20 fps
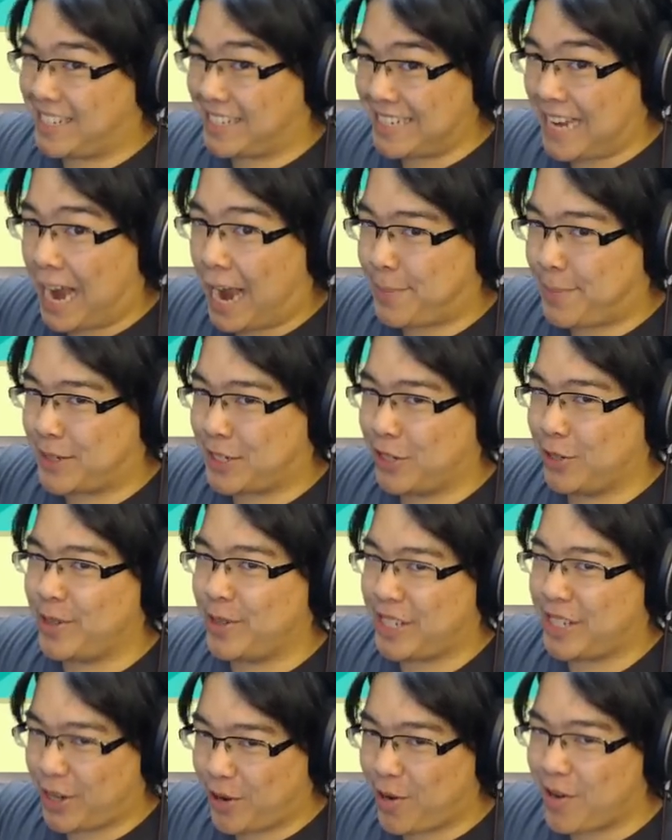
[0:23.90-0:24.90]
This is
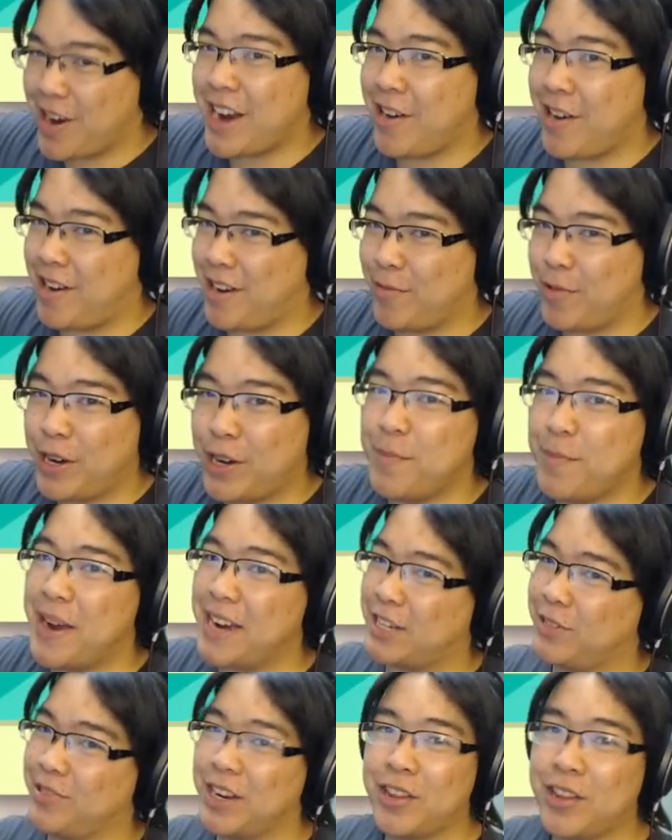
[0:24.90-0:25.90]
Absolute Zero here, and welcome
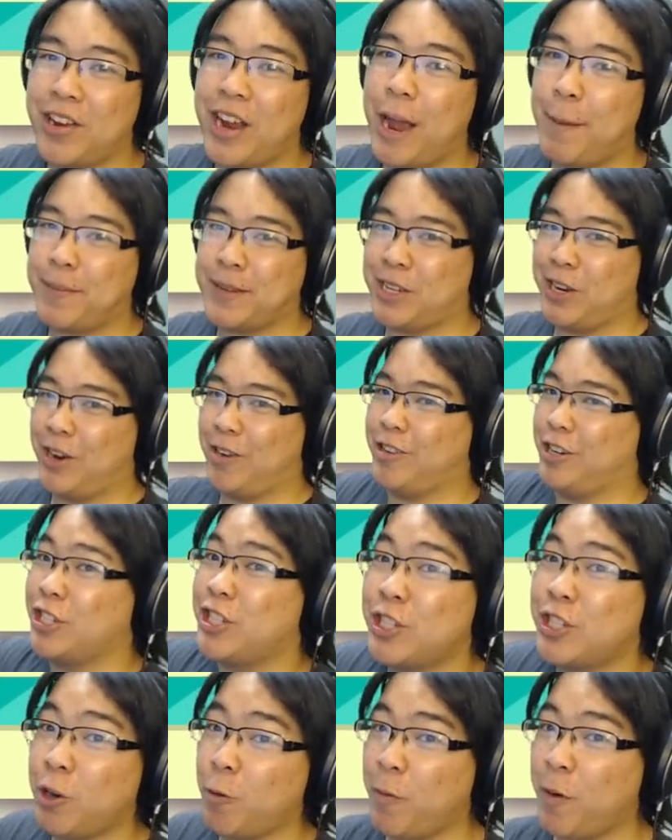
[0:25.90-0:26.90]
back to another episode
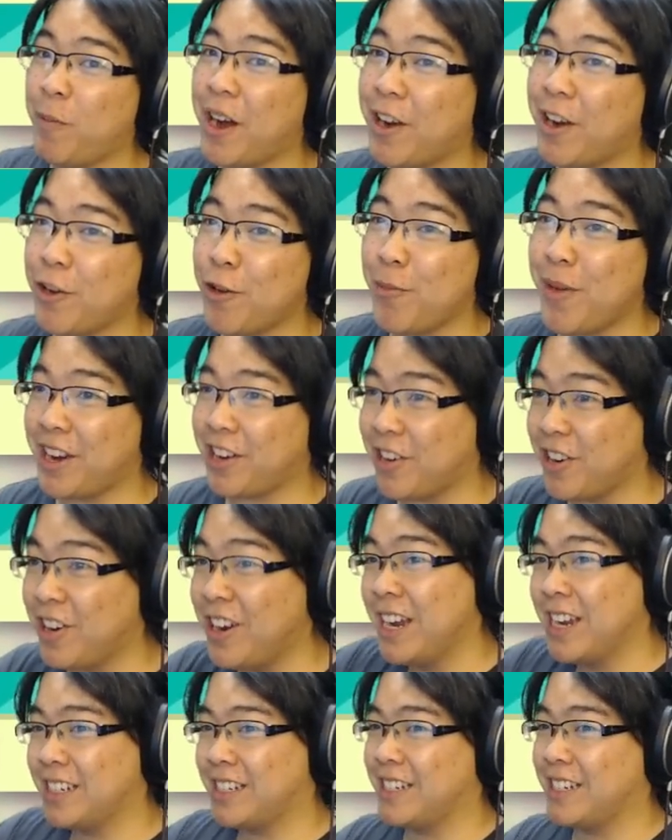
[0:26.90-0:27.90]
of Super Mario
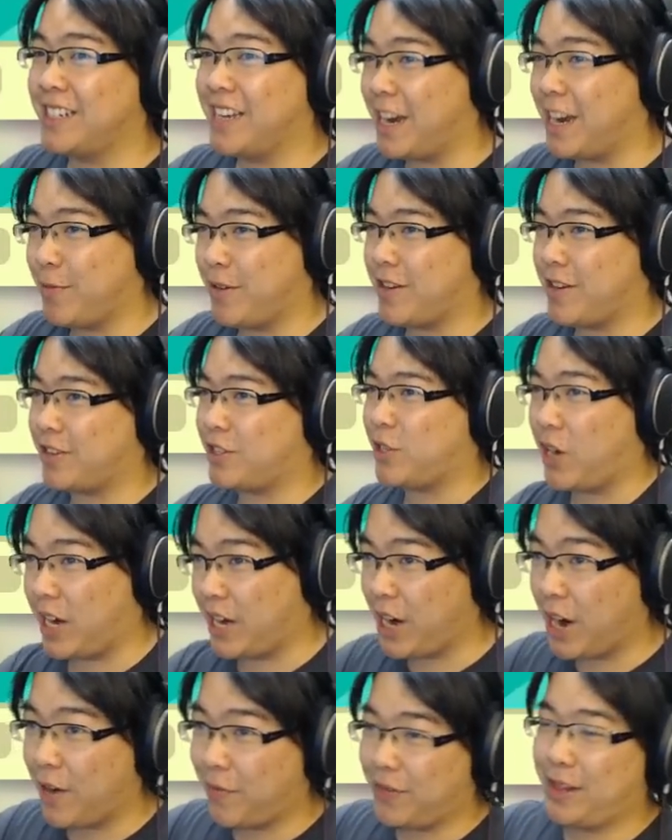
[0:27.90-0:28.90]
Maker. Today we are
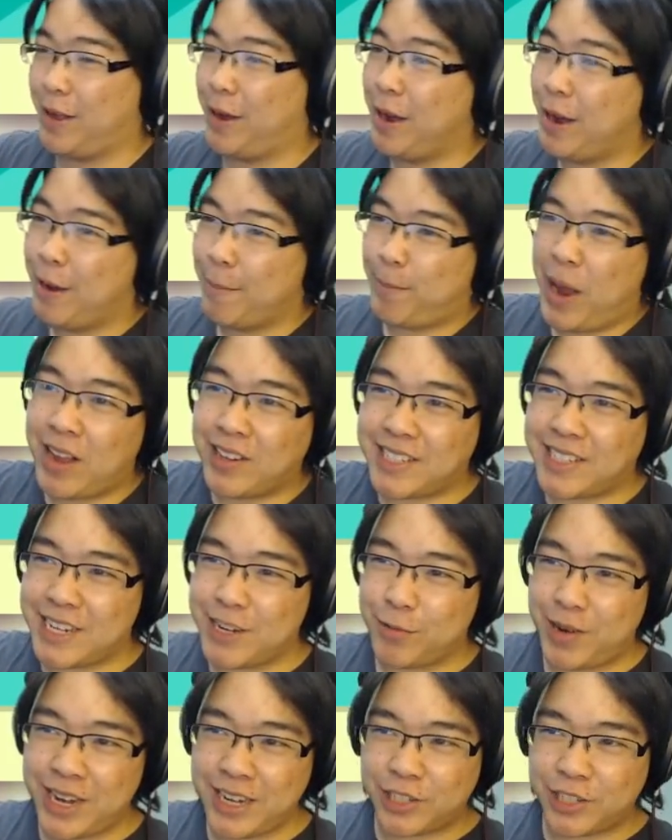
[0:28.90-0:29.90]
starting off with a
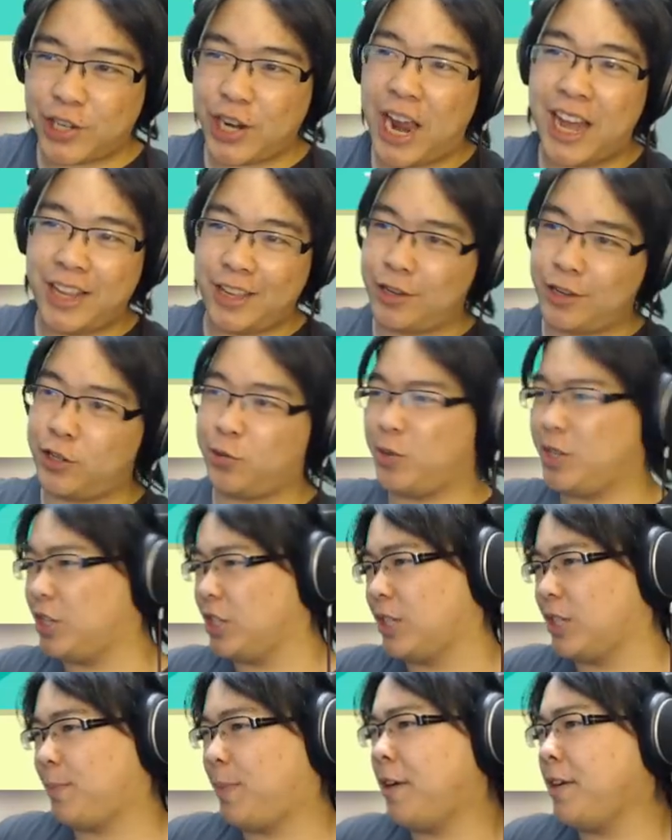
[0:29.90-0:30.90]
bouncy ring challenge,
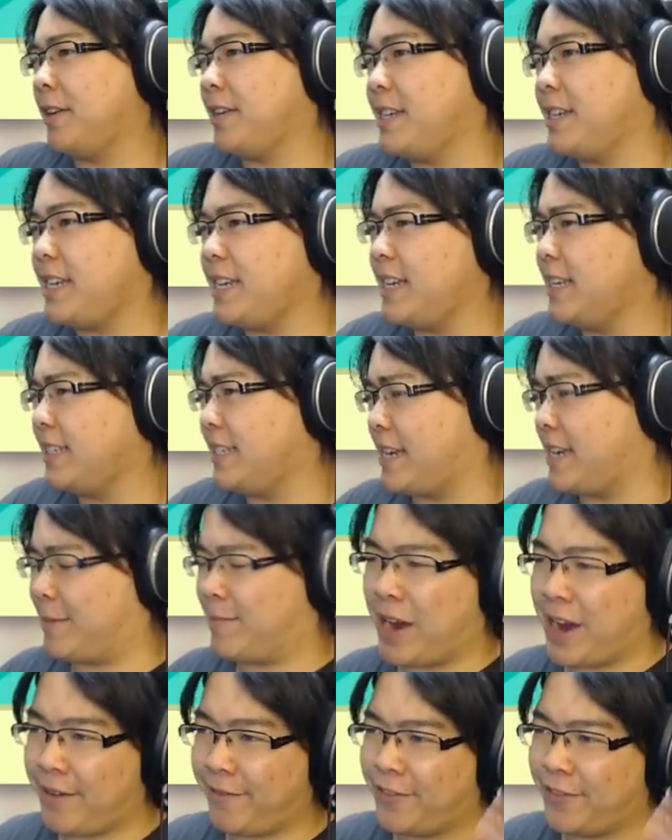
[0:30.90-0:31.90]
which is apparently
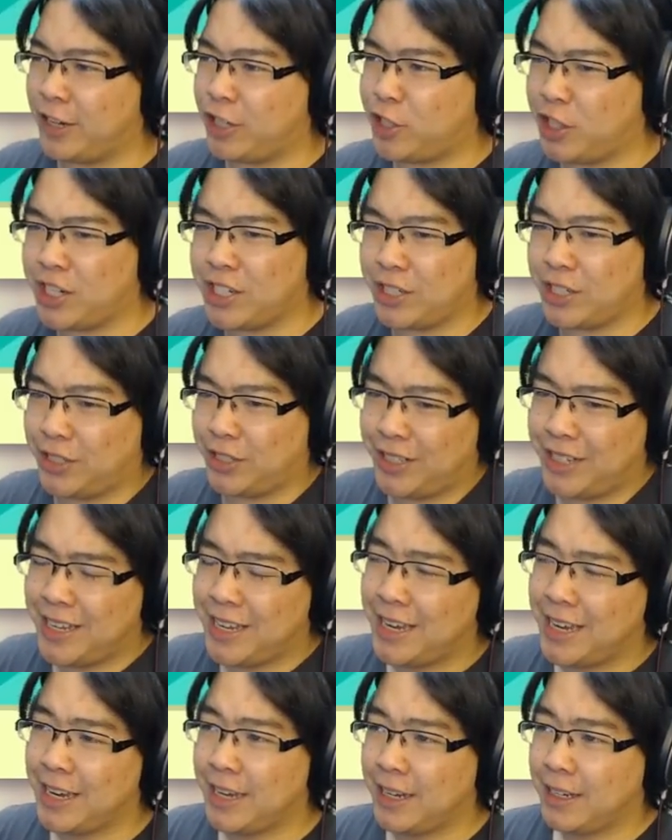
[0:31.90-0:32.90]
easy, by
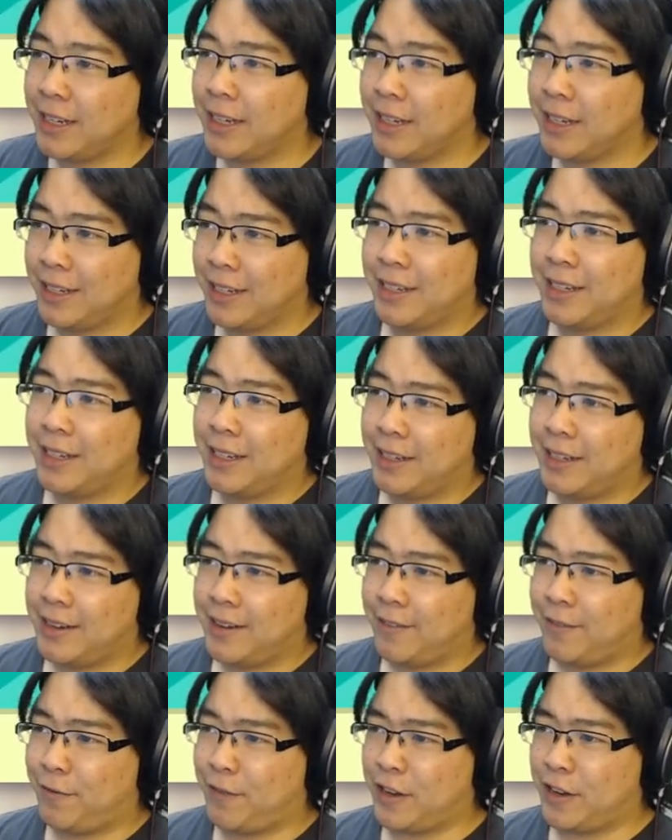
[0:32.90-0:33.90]
Vgizzle.
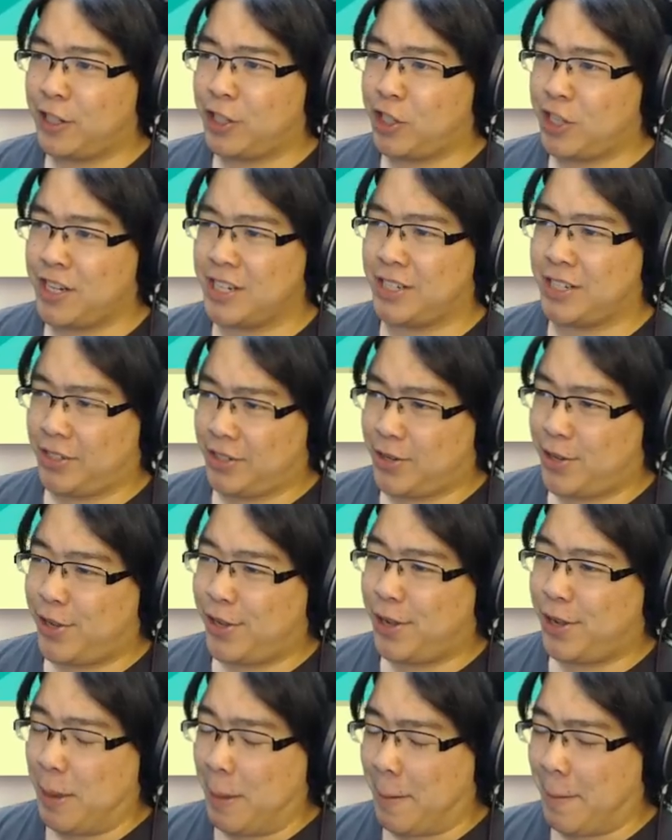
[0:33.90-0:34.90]

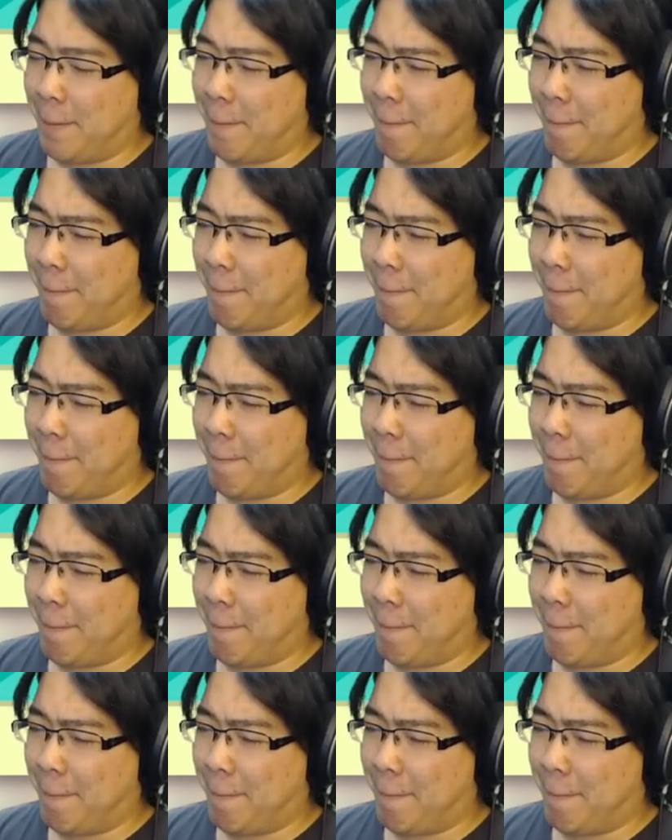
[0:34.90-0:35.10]
Vgizzle.